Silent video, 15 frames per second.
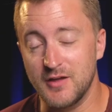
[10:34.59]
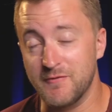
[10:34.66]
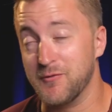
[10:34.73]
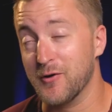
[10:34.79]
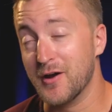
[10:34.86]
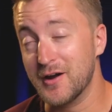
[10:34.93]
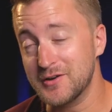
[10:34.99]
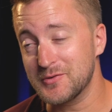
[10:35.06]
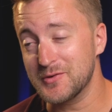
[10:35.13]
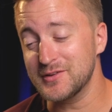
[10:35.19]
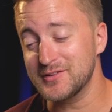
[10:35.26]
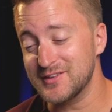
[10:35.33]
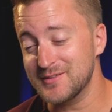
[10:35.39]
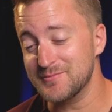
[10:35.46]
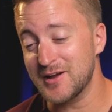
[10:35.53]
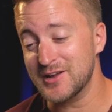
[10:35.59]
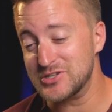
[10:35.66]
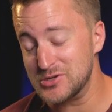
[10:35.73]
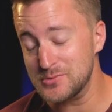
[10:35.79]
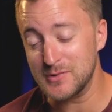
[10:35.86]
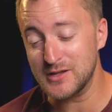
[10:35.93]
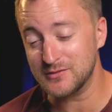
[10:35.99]
If we're increasing by
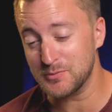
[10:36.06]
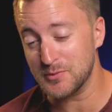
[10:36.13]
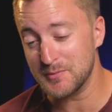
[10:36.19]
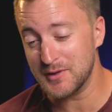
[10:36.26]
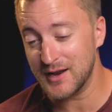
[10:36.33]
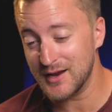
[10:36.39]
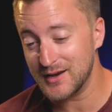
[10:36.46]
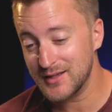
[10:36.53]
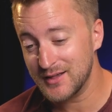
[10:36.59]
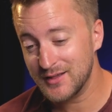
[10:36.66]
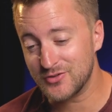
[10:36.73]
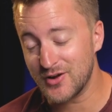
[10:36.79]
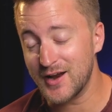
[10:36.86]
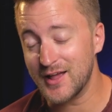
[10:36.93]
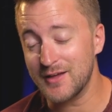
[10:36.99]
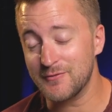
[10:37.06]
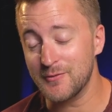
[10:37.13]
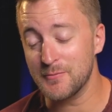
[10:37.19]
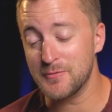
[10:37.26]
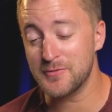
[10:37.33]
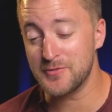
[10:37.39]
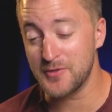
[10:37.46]
2 beats per minute, trying to get
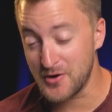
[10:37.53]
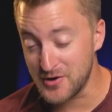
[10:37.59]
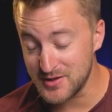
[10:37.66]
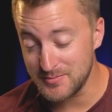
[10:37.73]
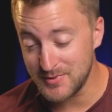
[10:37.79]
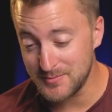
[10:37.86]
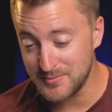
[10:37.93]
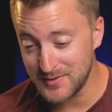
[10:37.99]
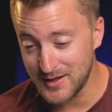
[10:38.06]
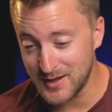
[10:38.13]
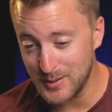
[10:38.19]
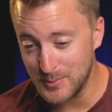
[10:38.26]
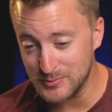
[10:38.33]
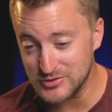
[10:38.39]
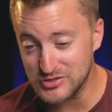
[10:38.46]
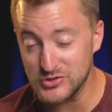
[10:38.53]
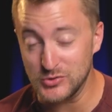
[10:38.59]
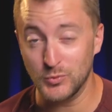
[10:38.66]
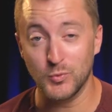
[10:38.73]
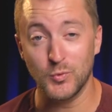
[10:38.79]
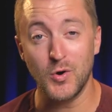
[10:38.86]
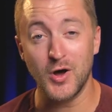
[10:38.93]
from 30 BPM to
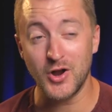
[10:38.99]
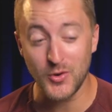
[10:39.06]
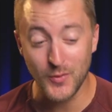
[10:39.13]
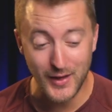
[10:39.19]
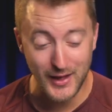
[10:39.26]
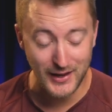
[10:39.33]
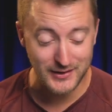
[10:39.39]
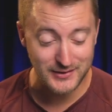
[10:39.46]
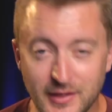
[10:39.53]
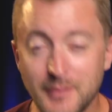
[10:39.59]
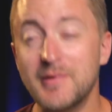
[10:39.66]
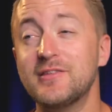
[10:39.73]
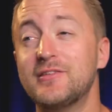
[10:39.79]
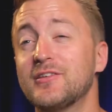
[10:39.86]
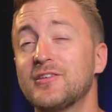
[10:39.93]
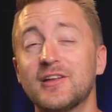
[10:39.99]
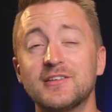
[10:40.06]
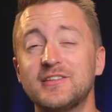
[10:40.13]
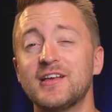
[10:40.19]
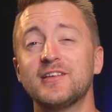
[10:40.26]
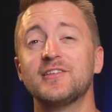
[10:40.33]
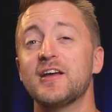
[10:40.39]
108, that means it's gonna
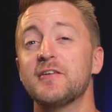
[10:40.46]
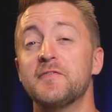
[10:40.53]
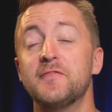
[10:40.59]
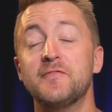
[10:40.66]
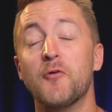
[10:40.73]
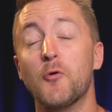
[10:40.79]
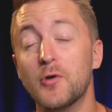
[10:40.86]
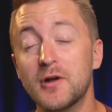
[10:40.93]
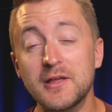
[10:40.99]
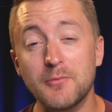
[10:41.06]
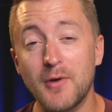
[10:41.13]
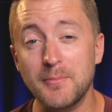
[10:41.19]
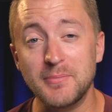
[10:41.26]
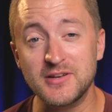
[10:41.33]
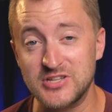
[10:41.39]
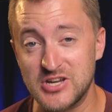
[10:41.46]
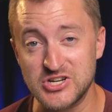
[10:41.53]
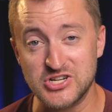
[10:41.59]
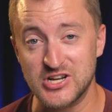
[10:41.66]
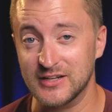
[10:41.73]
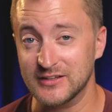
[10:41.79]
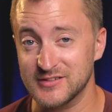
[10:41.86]
take us like 40
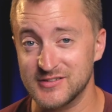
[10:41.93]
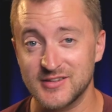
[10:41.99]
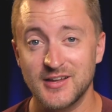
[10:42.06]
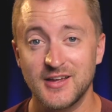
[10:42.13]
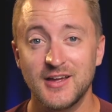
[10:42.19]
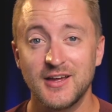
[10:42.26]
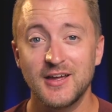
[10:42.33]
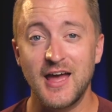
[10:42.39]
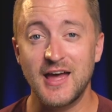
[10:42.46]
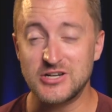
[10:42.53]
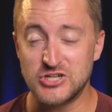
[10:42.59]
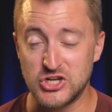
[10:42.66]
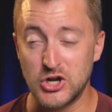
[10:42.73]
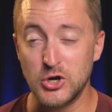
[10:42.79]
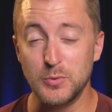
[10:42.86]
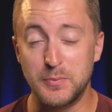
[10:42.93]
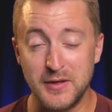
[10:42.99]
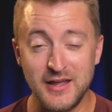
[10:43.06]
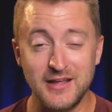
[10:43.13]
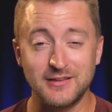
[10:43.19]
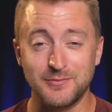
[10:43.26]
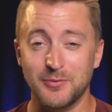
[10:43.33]
repetitions at 2
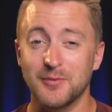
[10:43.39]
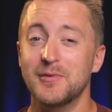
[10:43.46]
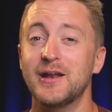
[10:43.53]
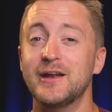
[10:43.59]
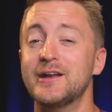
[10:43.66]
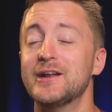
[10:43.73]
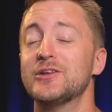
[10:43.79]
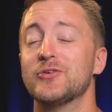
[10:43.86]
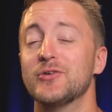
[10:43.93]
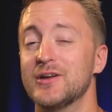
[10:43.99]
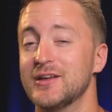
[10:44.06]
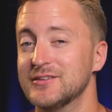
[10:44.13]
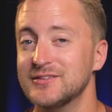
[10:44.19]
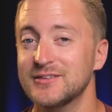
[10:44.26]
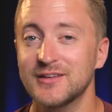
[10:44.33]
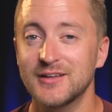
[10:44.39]
beats per minute increase